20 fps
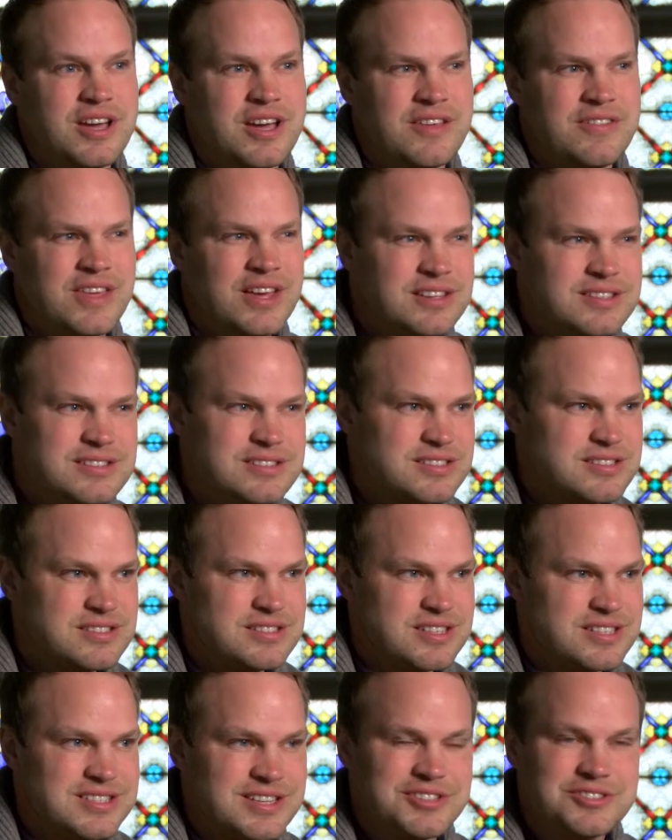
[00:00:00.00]
And
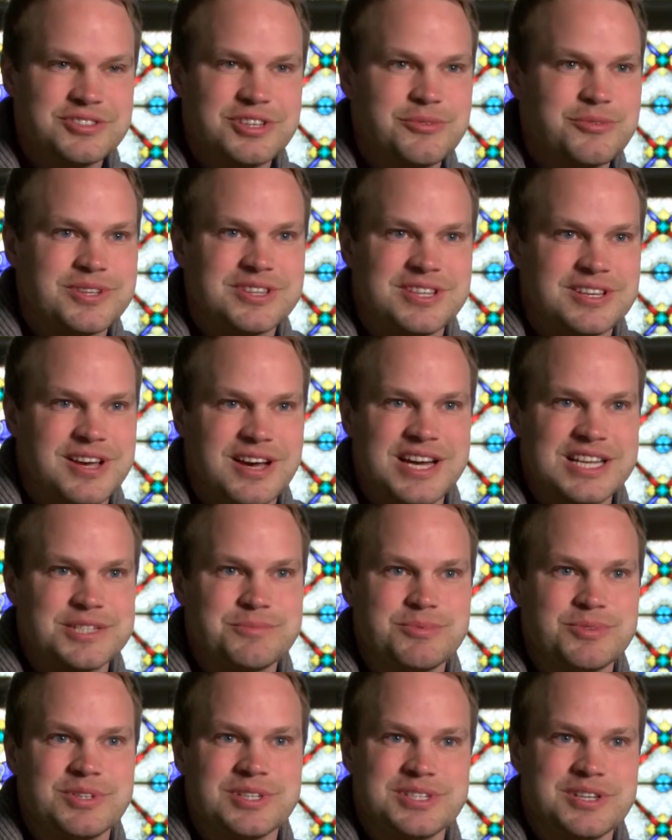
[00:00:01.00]
that's essentially what the
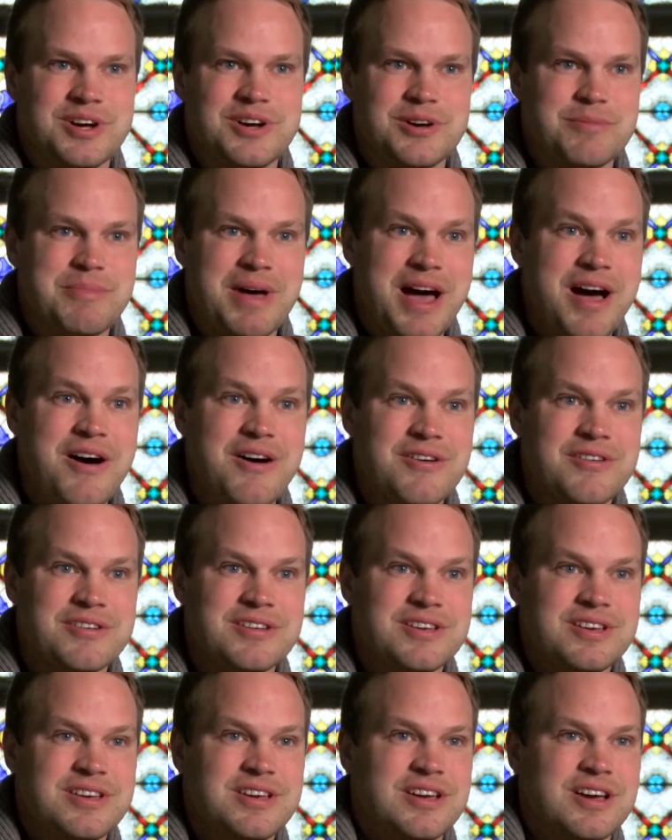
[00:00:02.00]
gospel is all
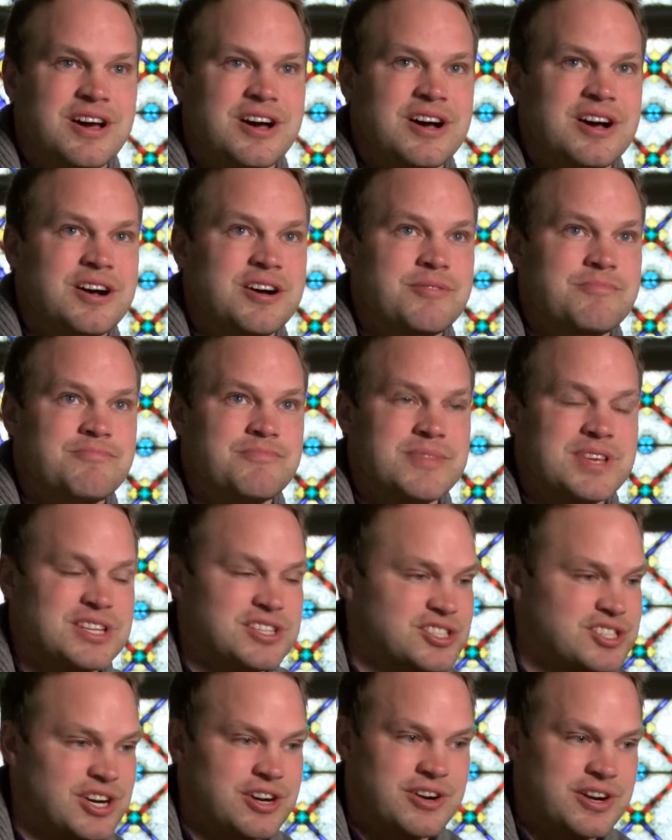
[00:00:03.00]
about.
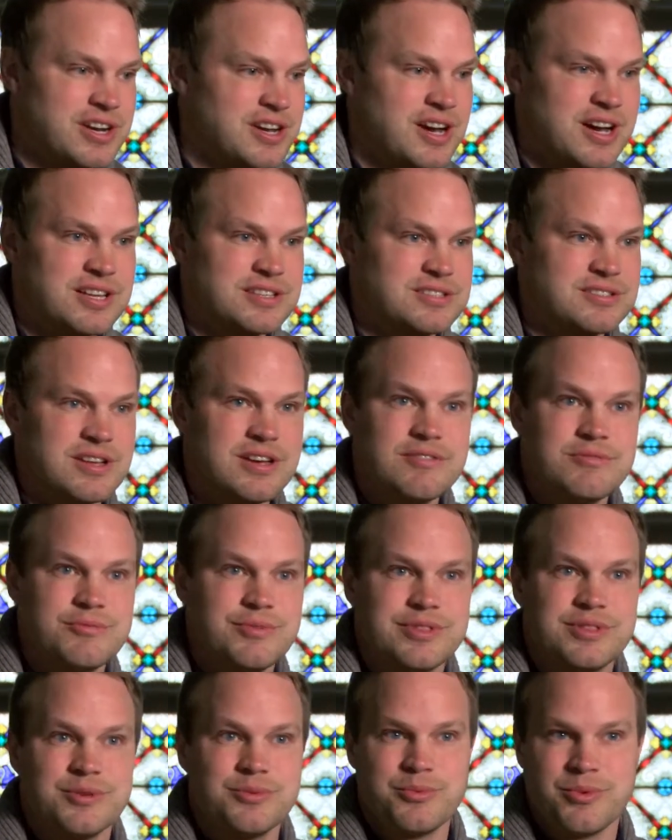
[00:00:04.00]
It's sharing God's love
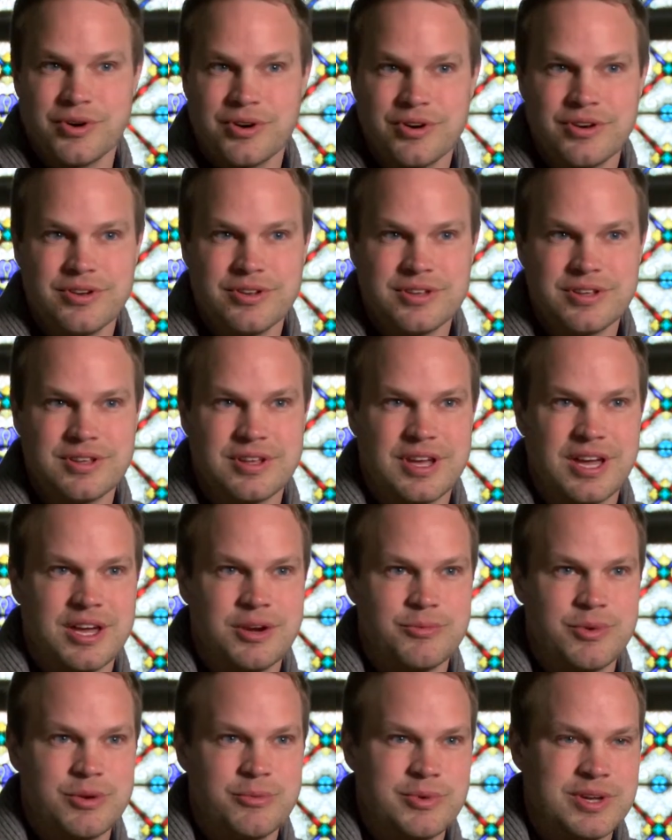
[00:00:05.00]
with the world.
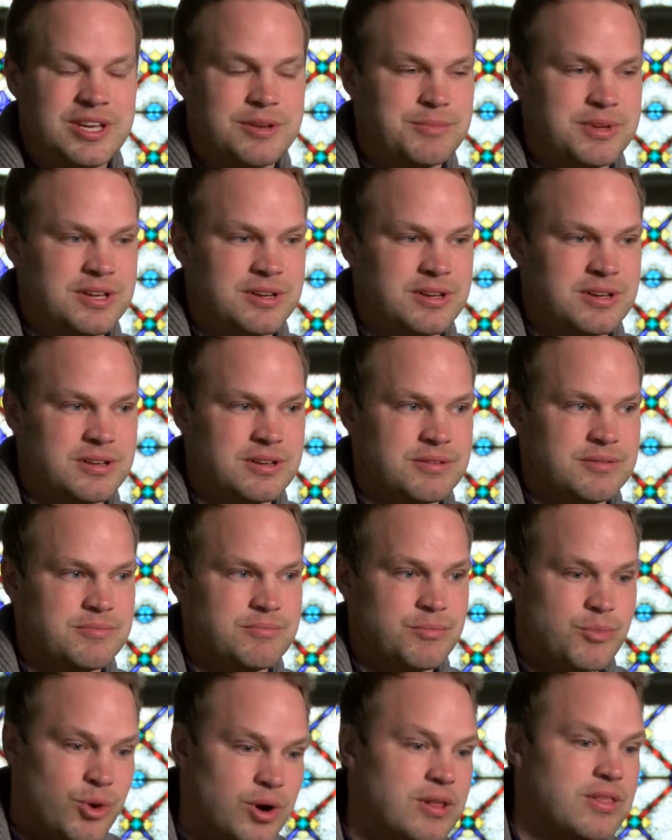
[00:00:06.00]
And when we can be
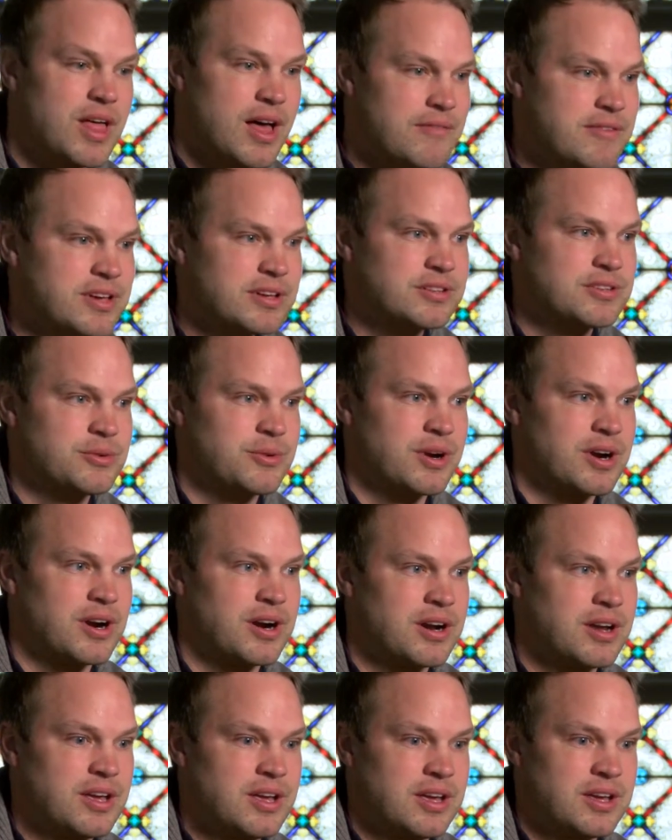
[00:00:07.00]
more loving to
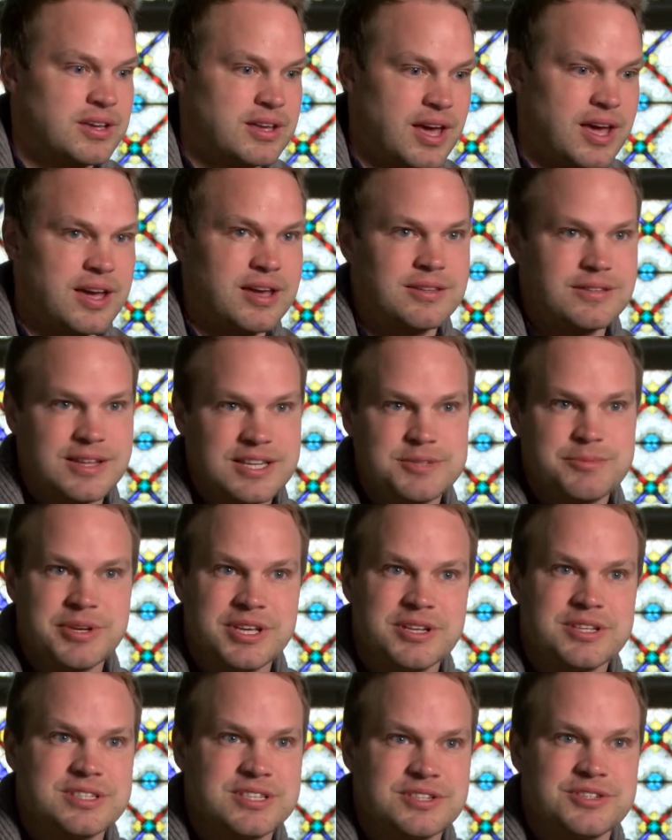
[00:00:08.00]
our gay and
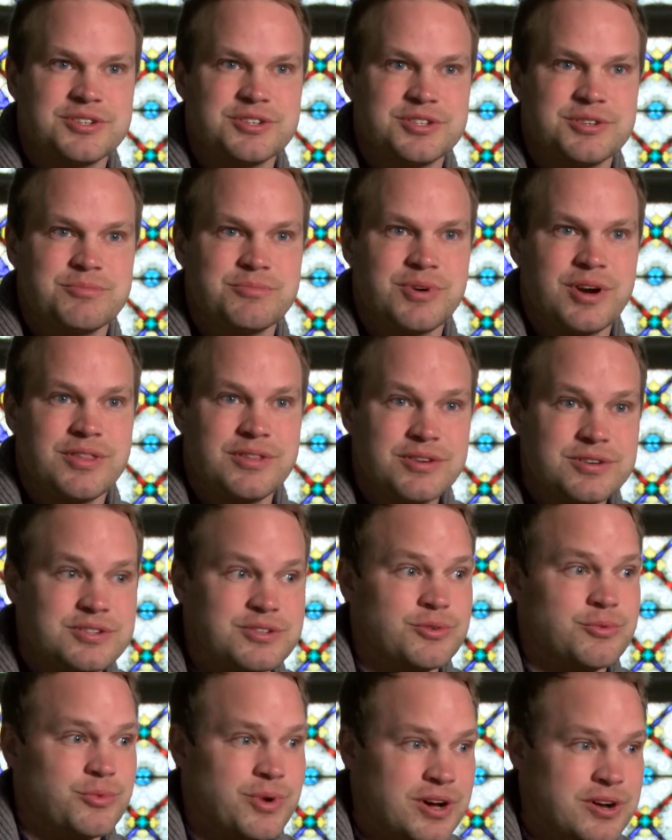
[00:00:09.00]
lesbian sisters and
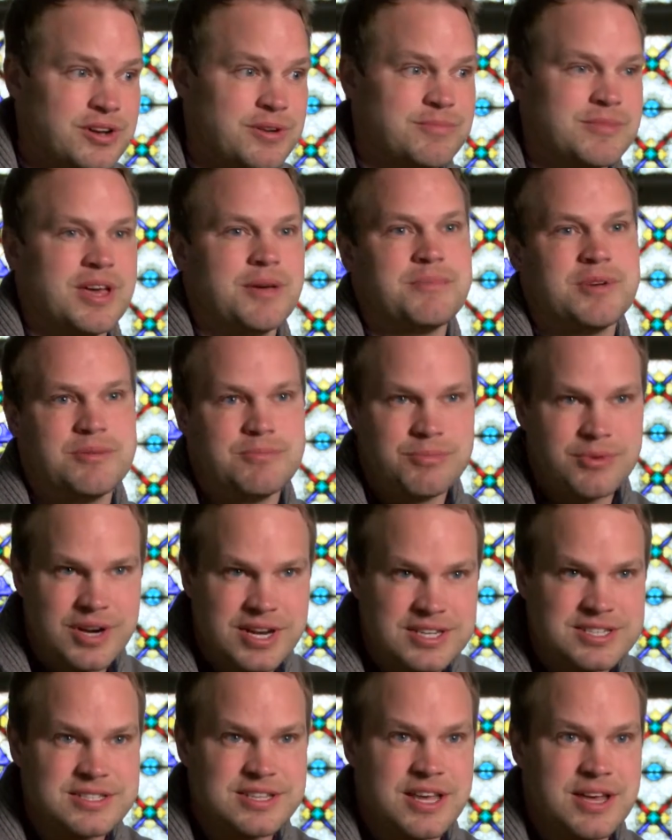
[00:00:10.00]
brothers and welcome them,
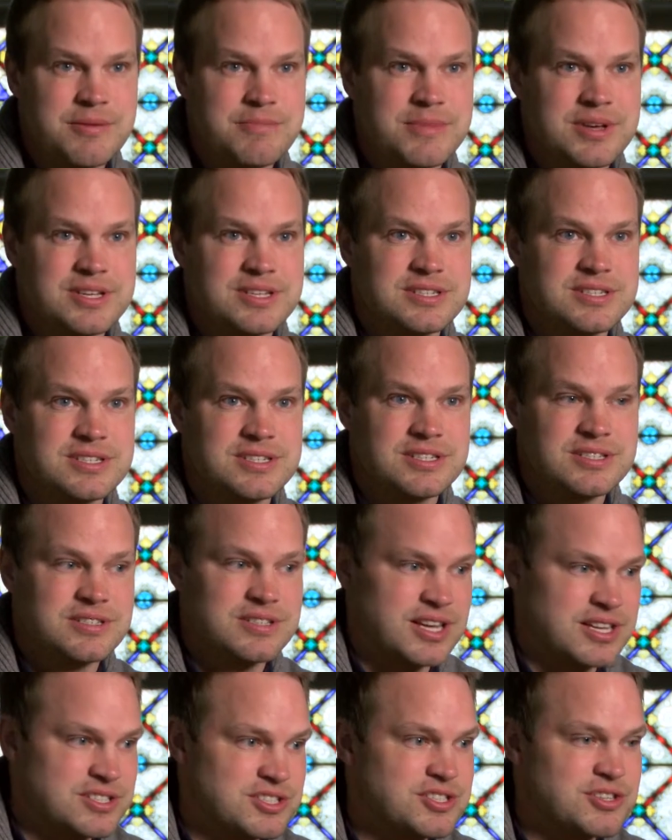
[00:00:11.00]
embrace them as
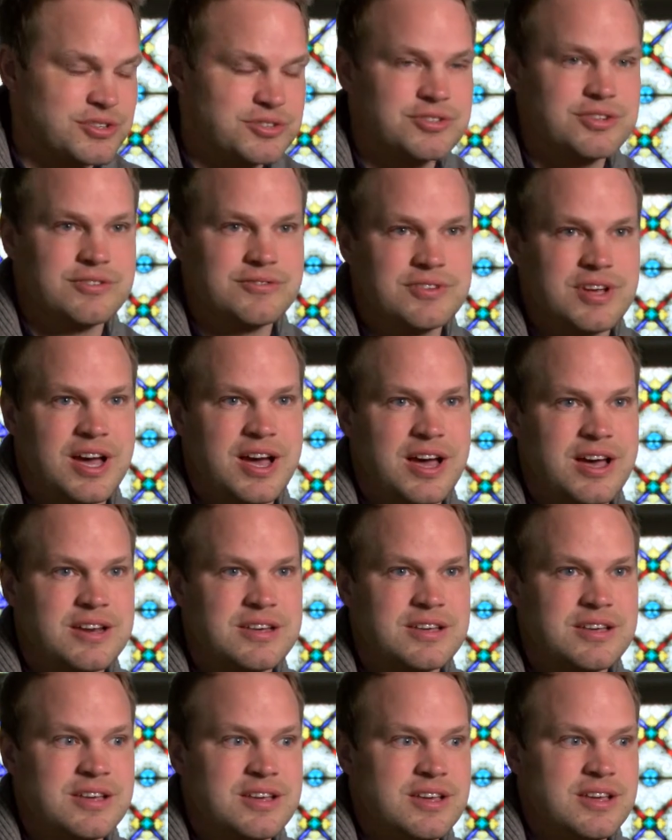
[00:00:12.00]
children of
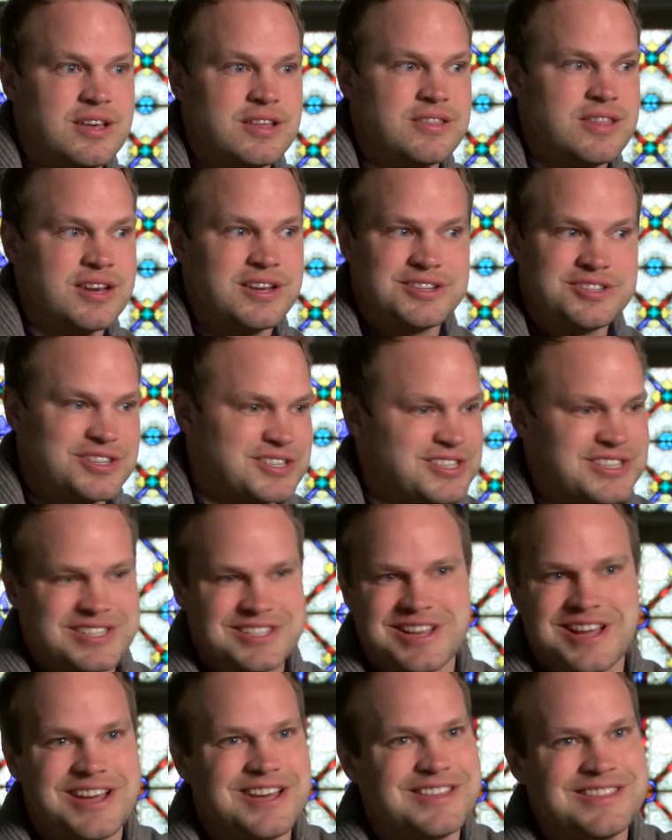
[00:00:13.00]
God, then it's just a
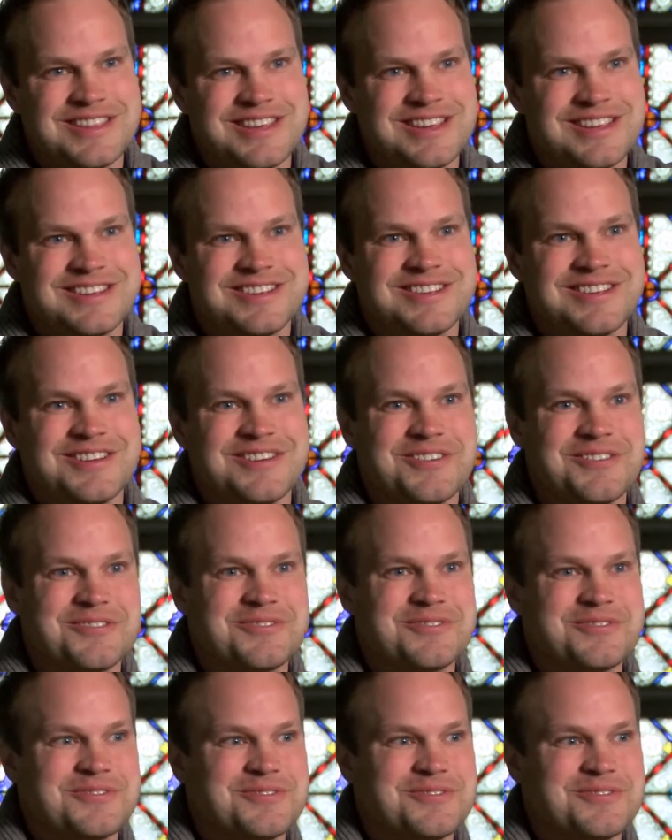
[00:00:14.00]
sign that, you know,